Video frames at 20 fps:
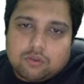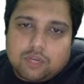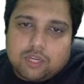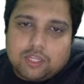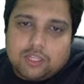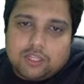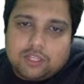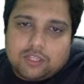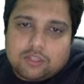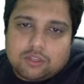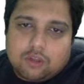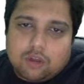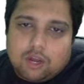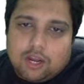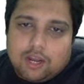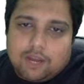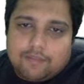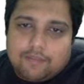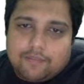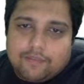in this
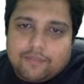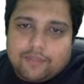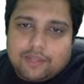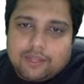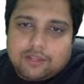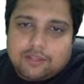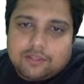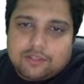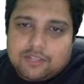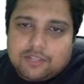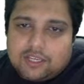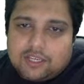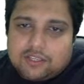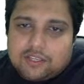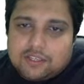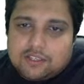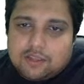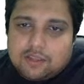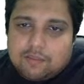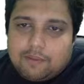column, 6
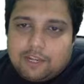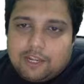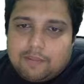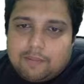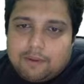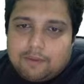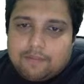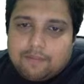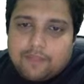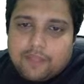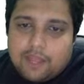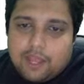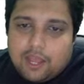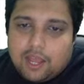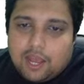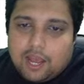is the minimum.